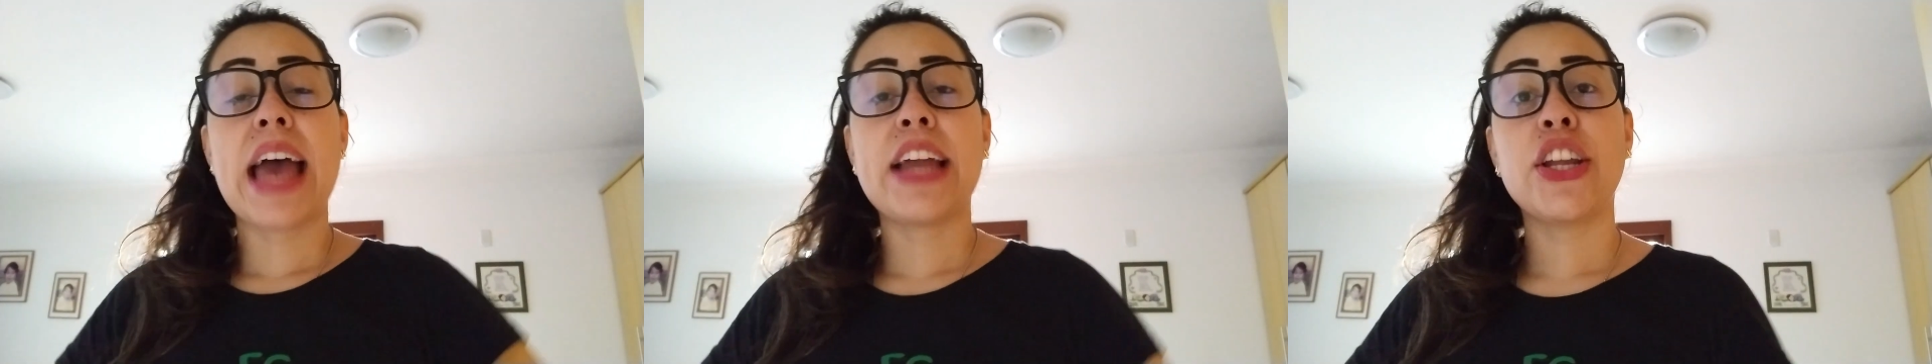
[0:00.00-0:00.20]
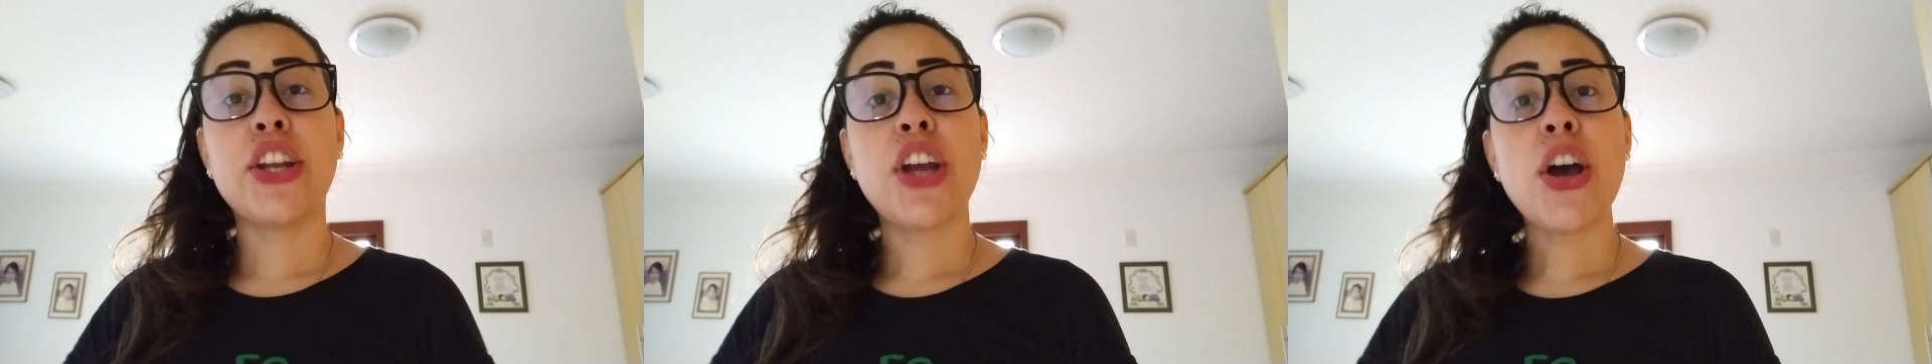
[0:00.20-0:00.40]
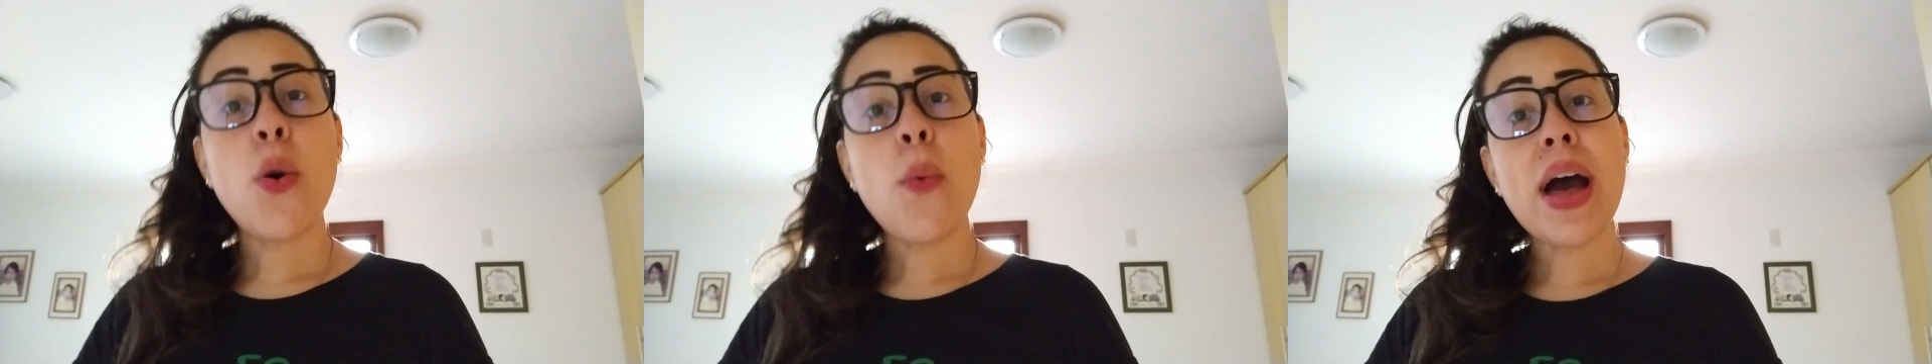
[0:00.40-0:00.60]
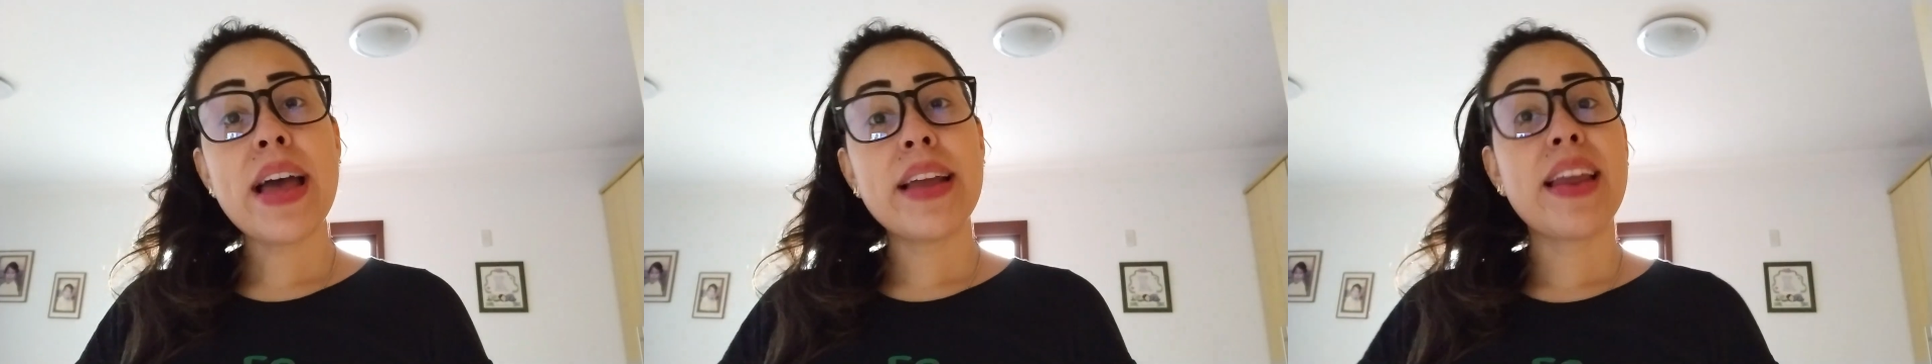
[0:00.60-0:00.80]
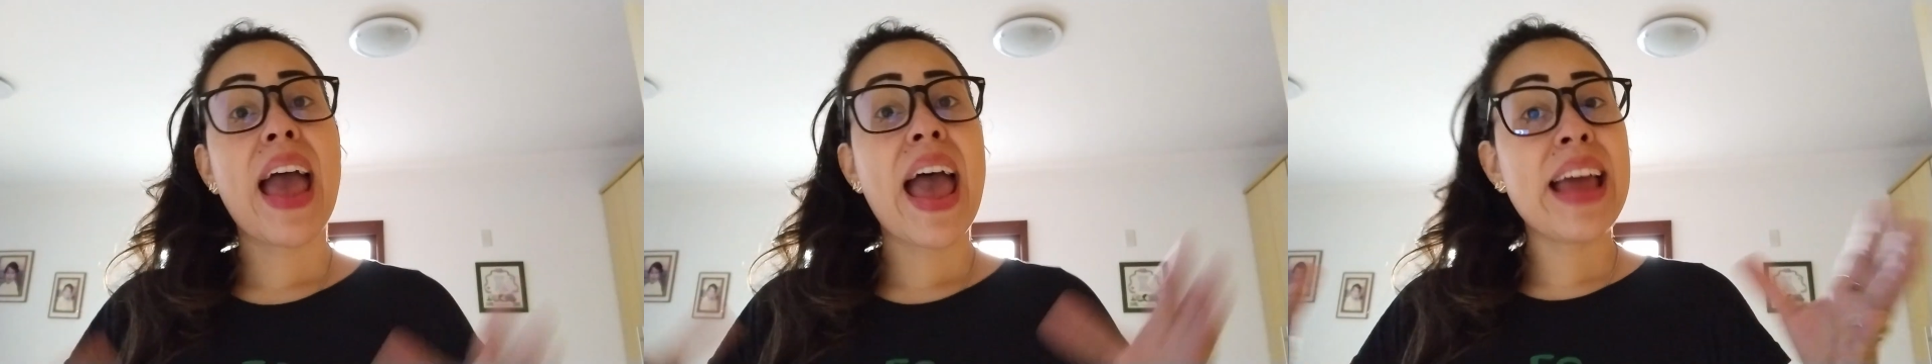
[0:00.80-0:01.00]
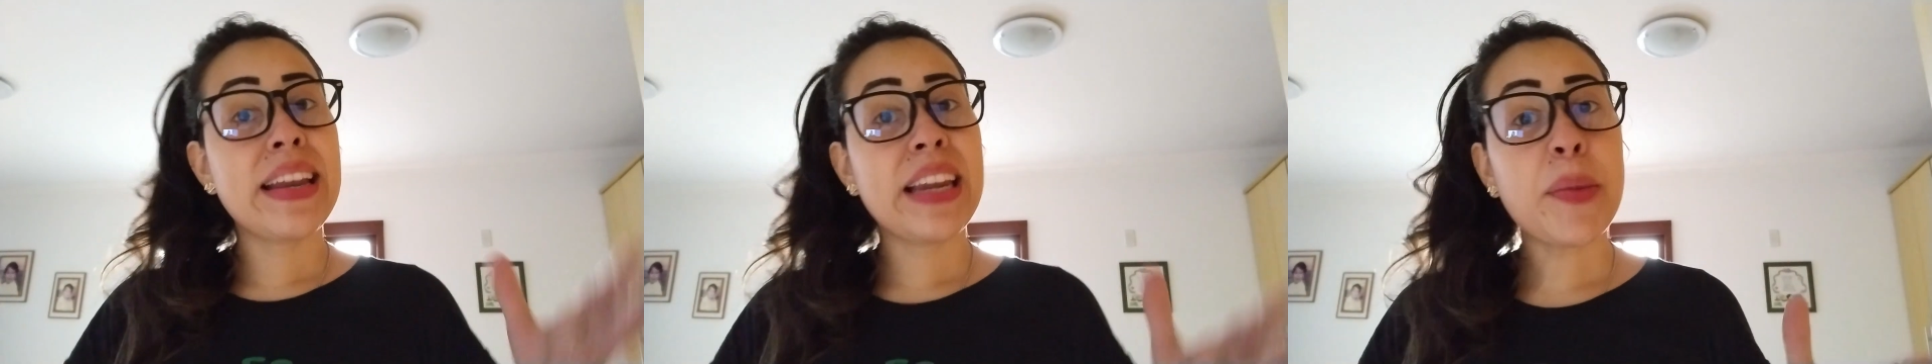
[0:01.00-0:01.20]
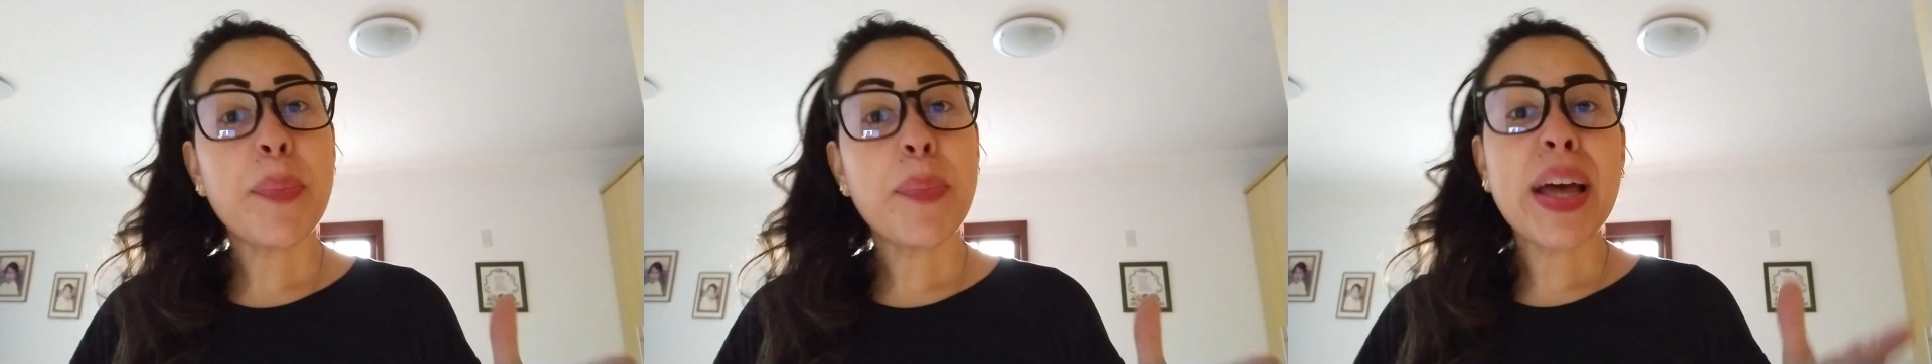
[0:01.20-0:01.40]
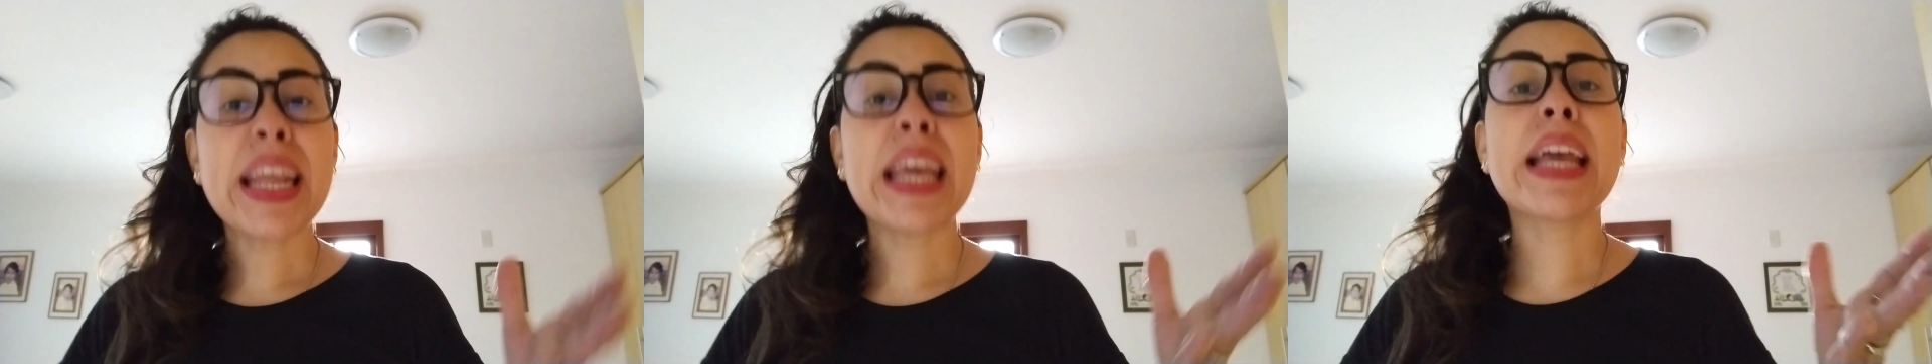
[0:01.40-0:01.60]
And you know what?
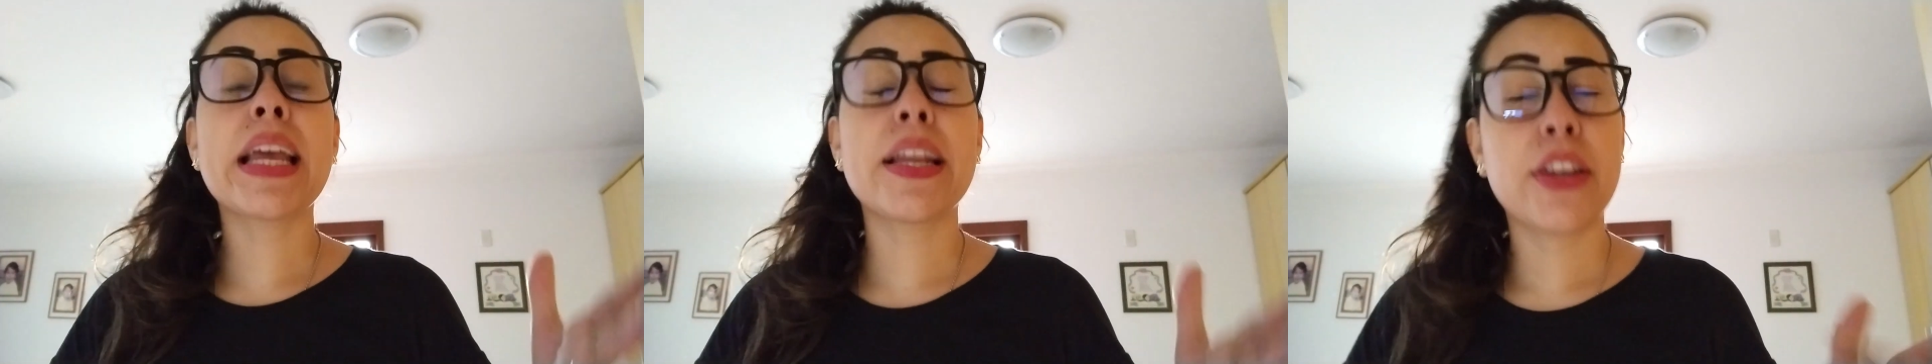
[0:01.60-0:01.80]
Anybody